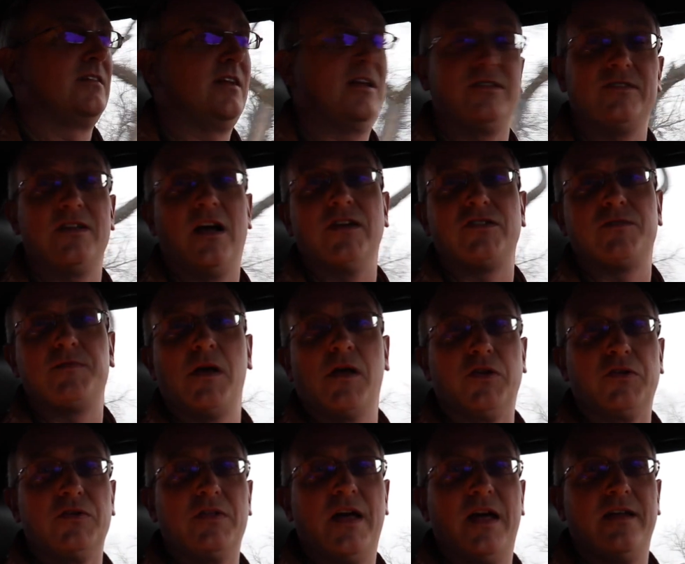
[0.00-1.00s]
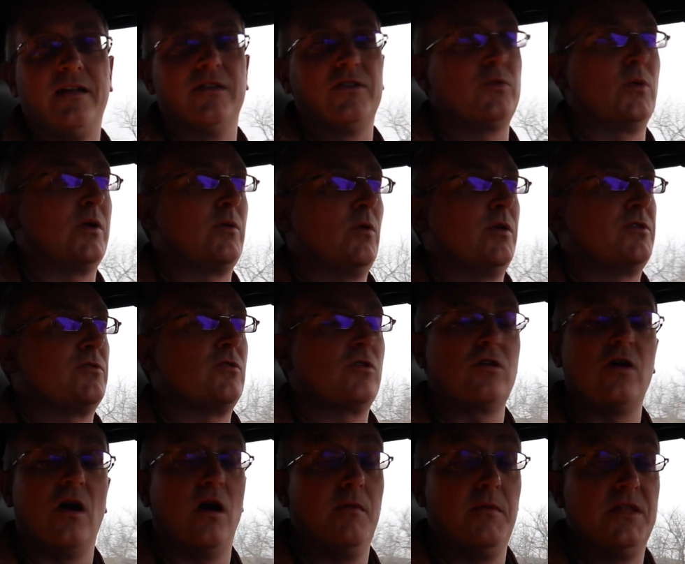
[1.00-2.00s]
It's nice to be able to do that in a
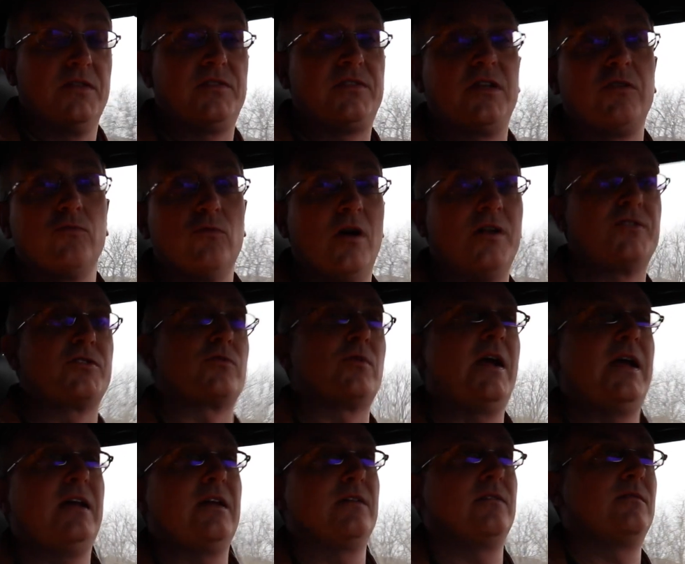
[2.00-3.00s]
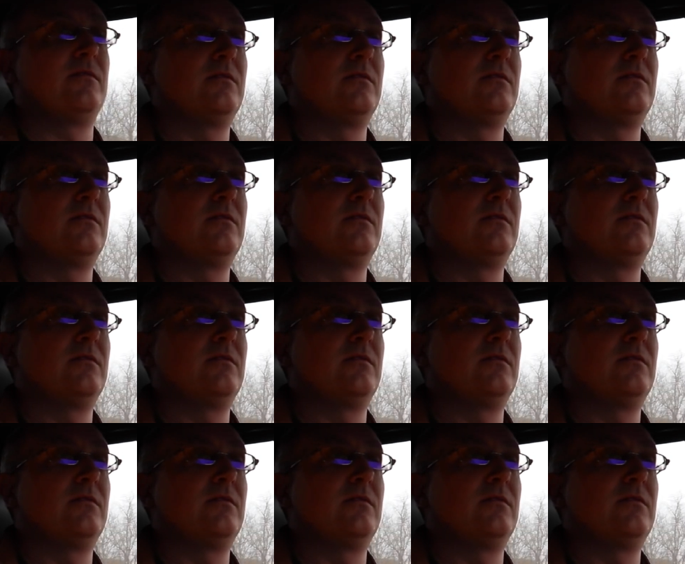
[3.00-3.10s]
21-year-old car. I mean, this thing runs great.